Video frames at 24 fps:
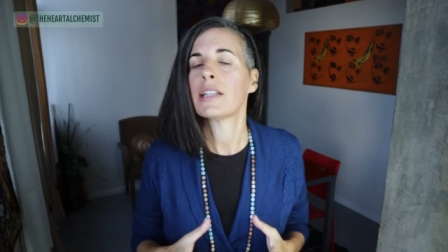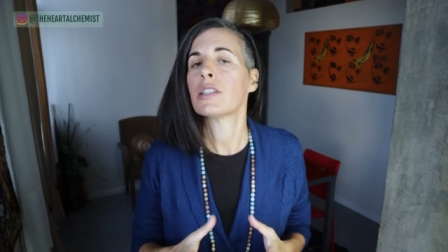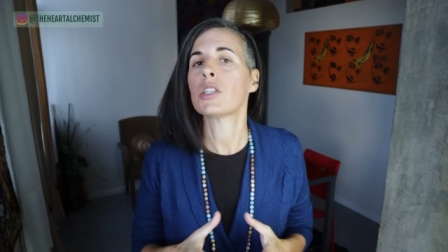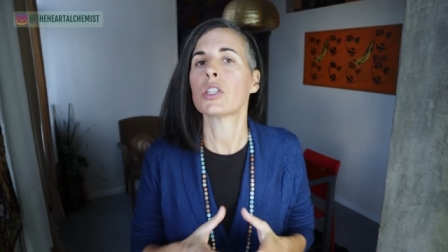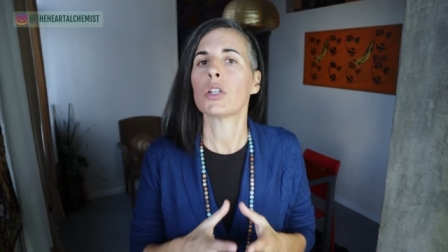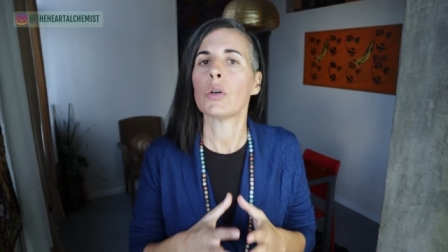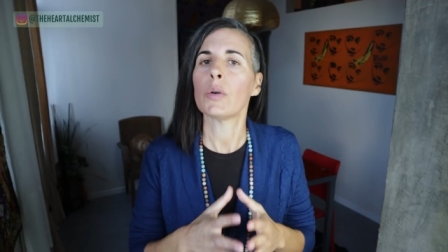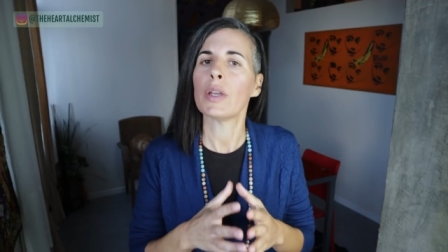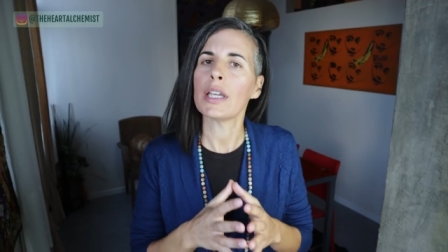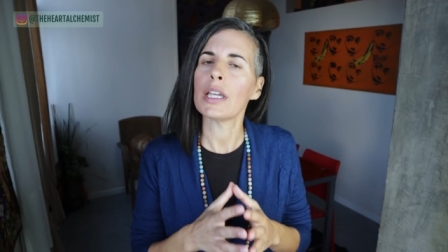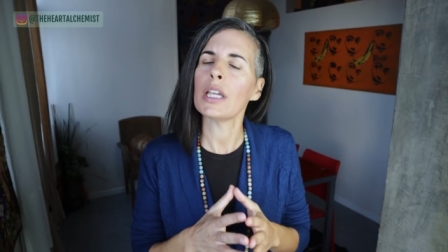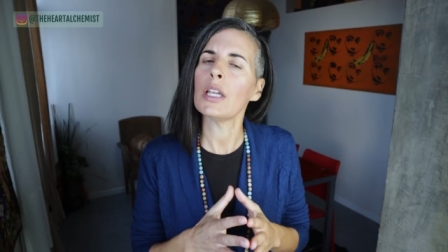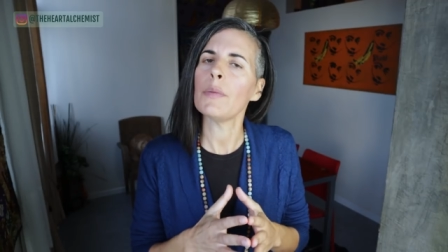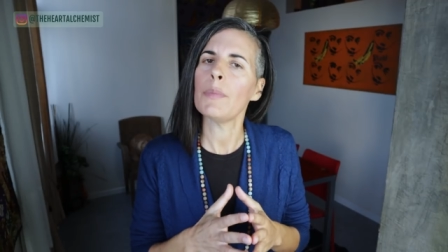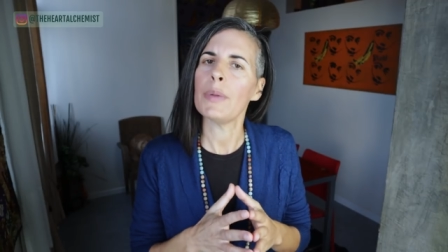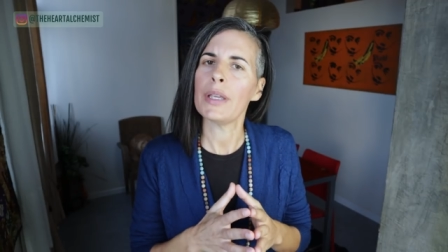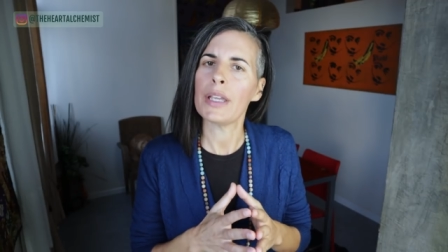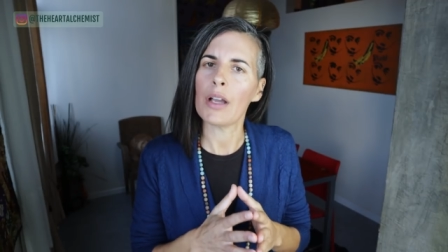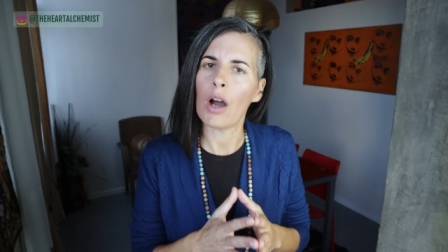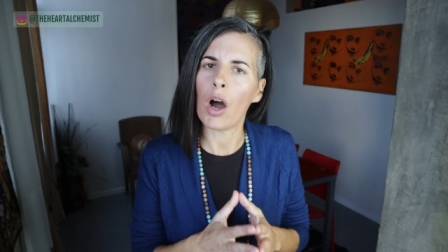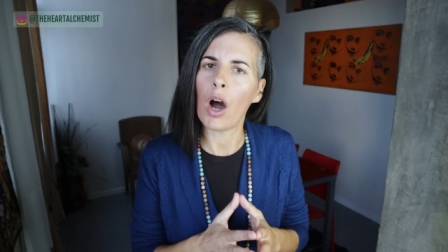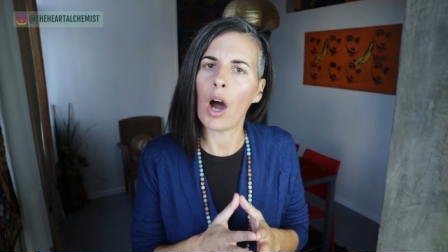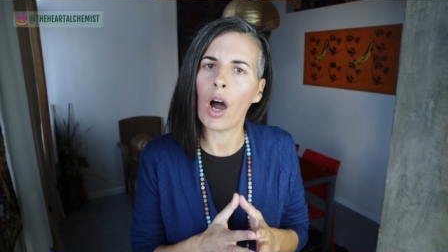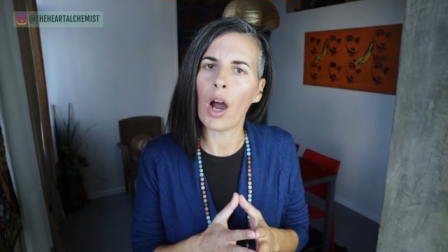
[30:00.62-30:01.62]
And so it could
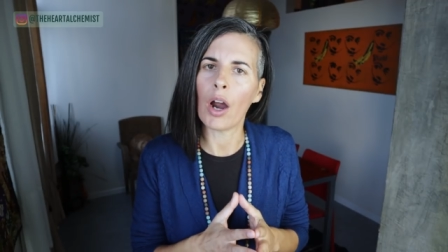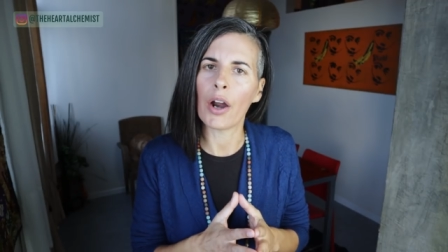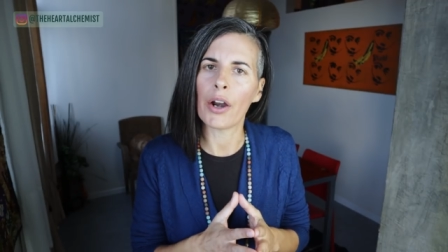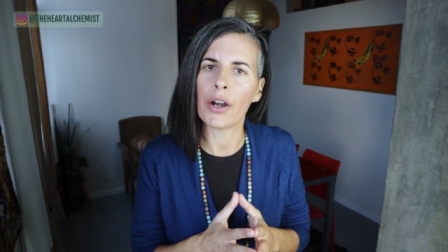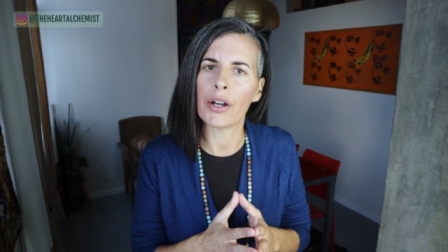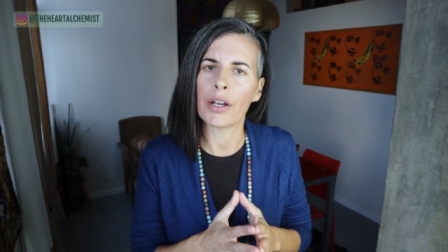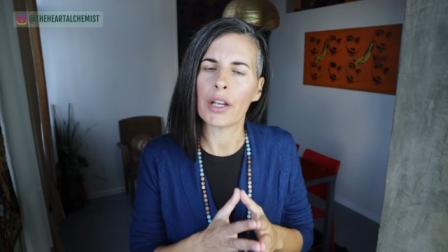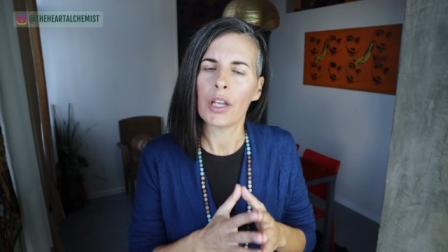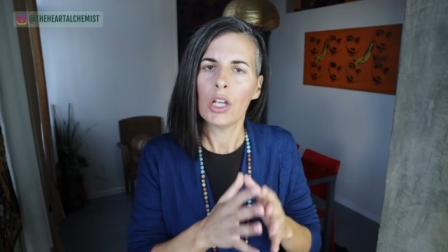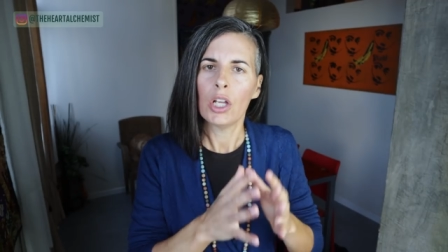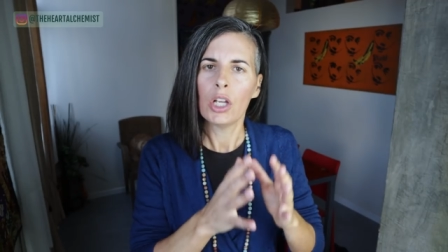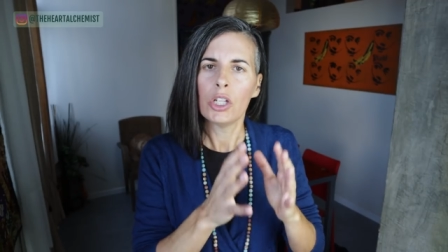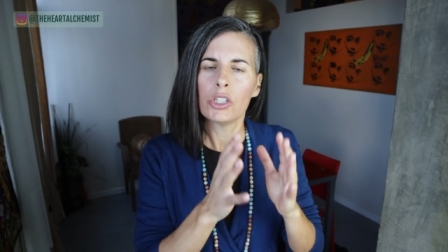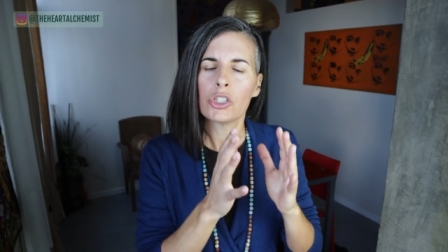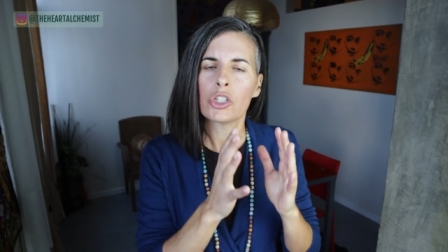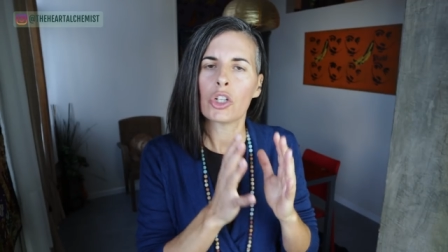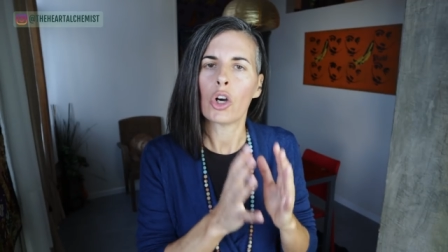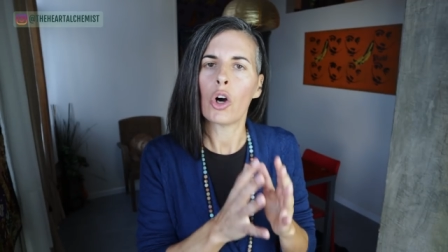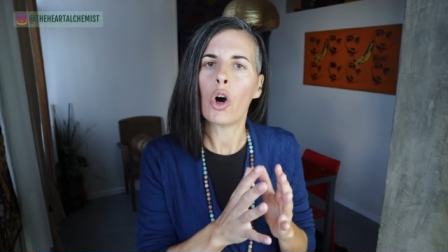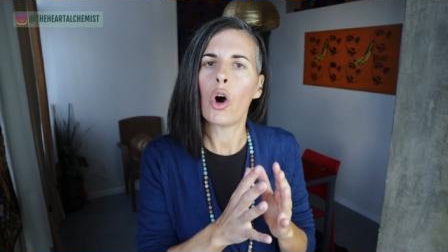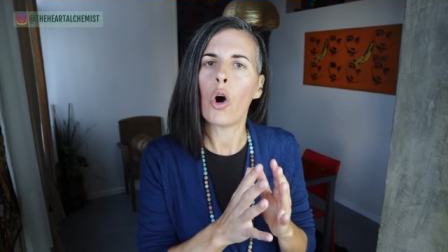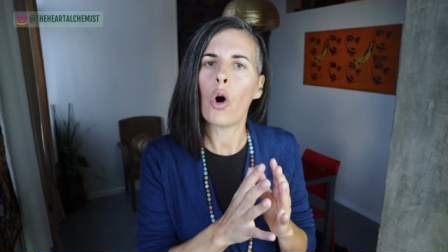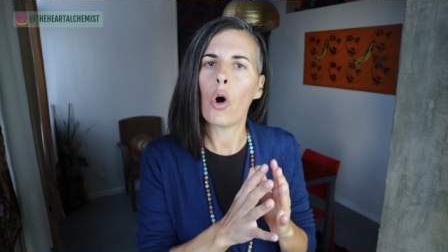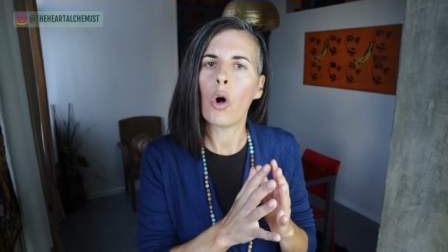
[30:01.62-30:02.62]
be hard
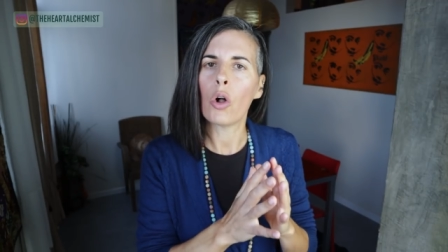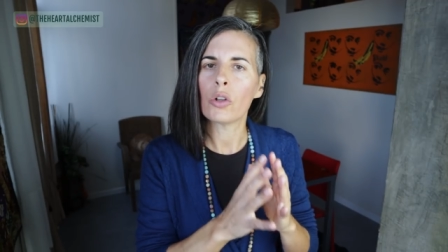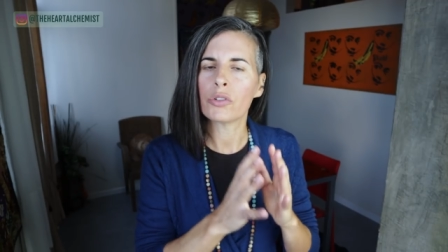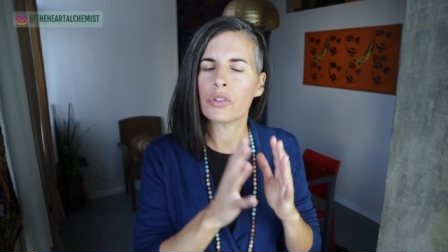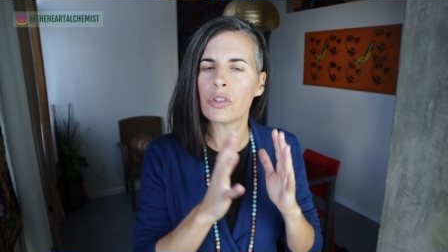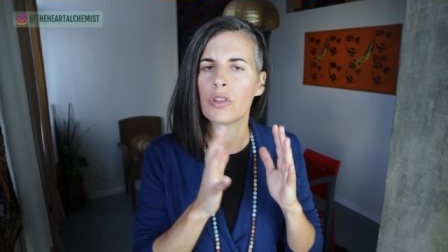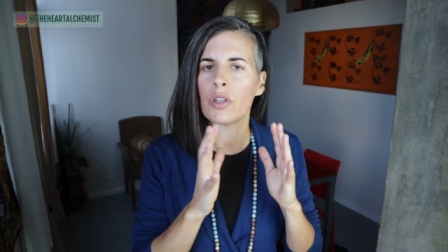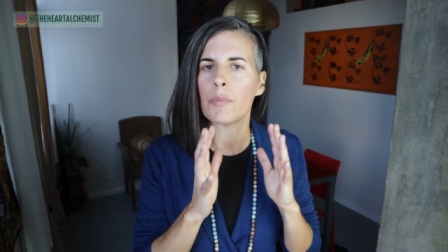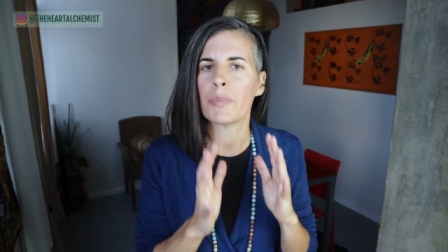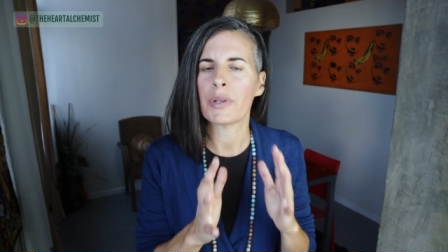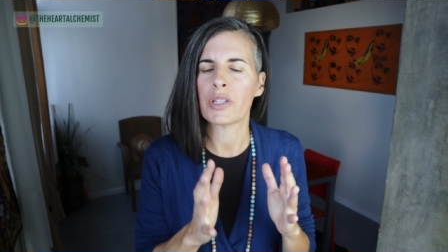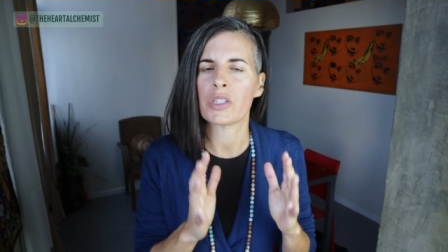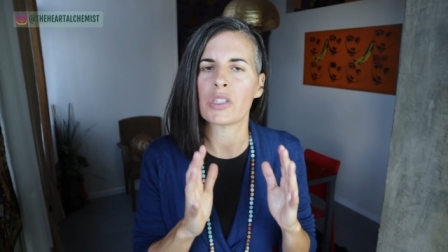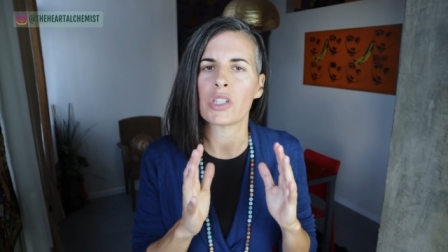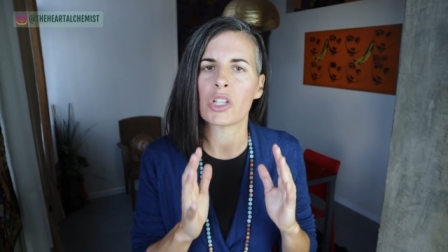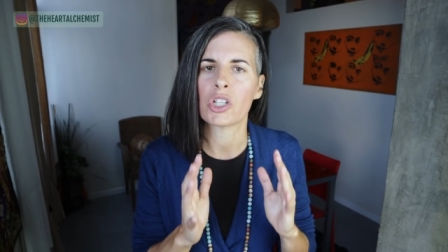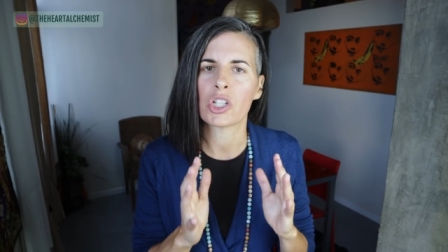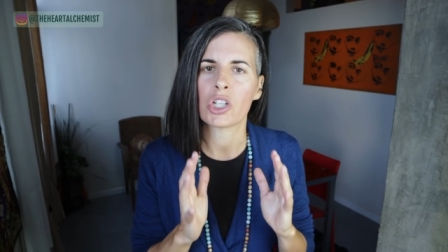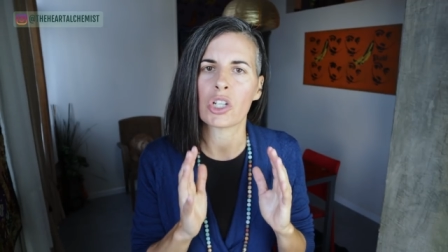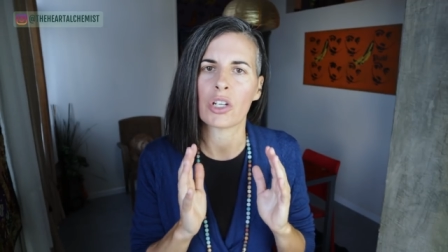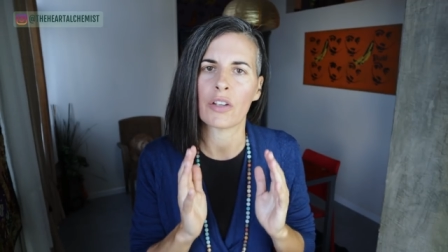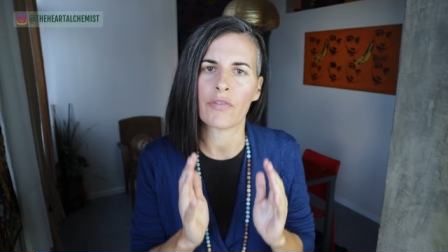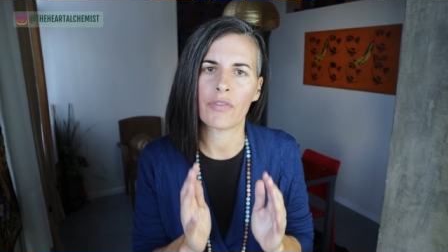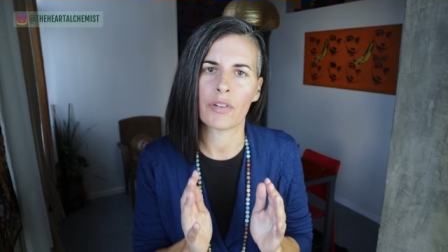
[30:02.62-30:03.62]
to hold the
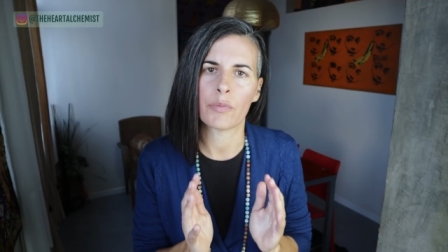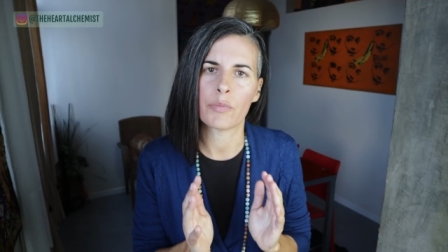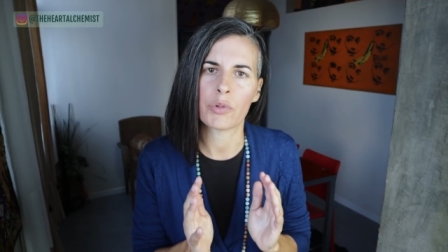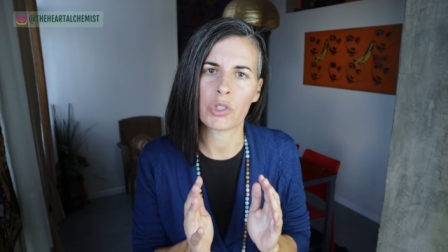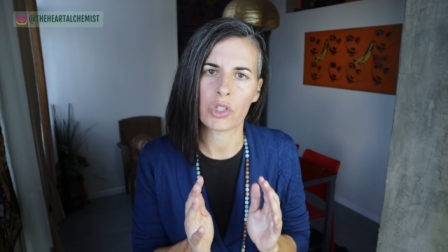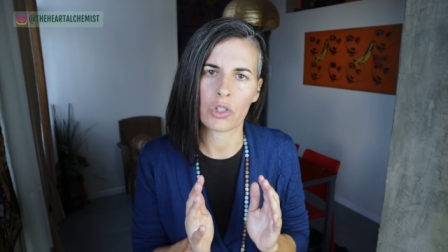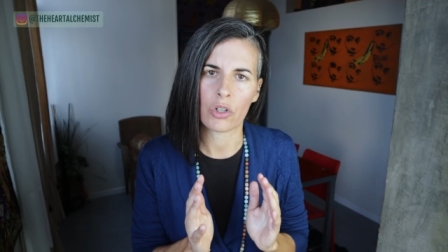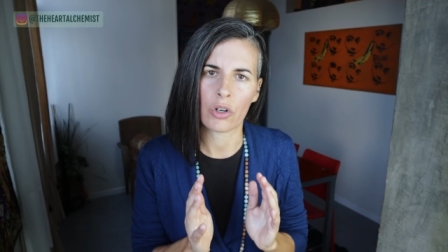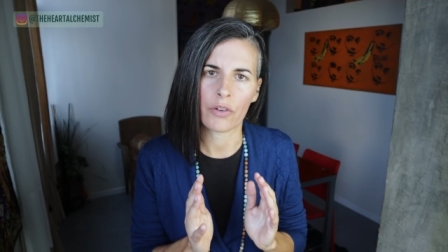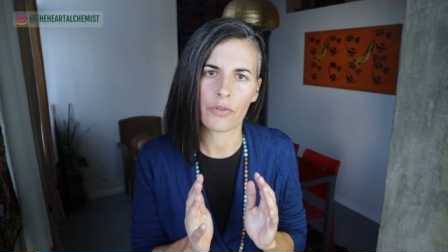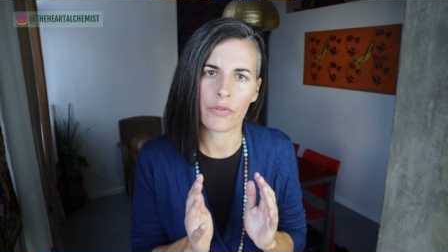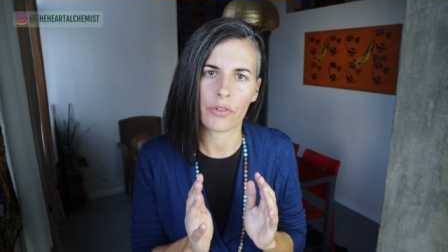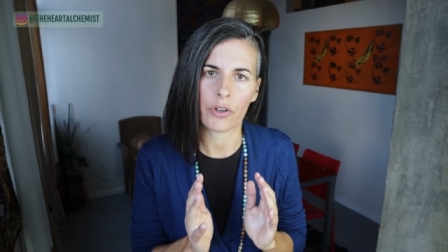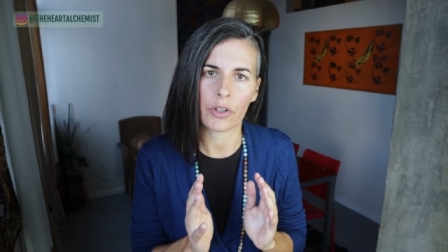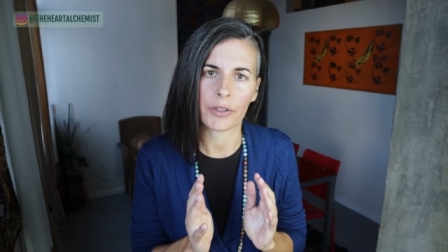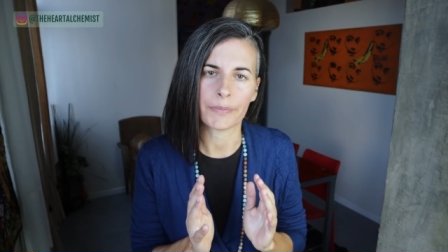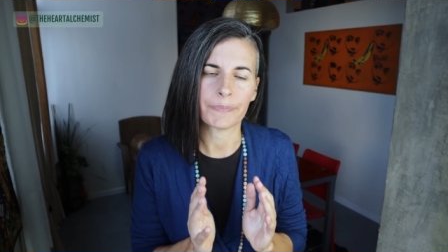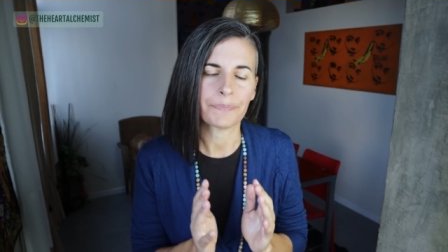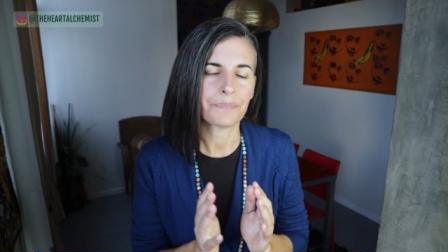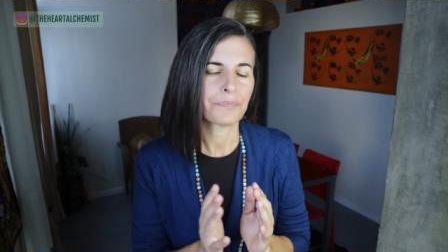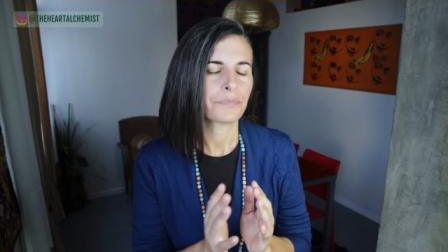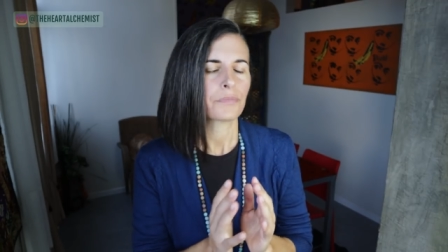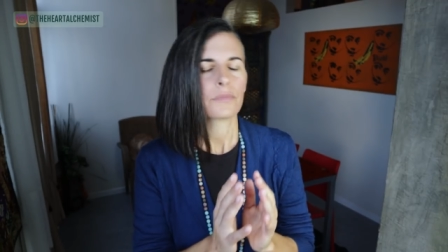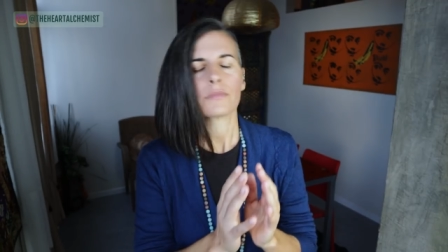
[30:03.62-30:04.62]
position of observation
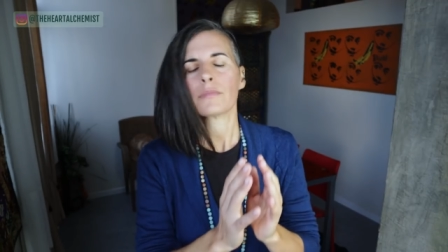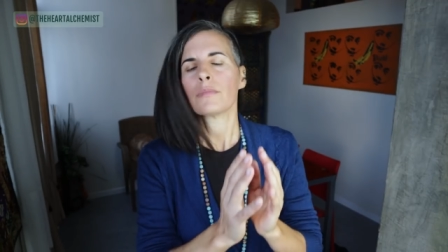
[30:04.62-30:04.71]
observer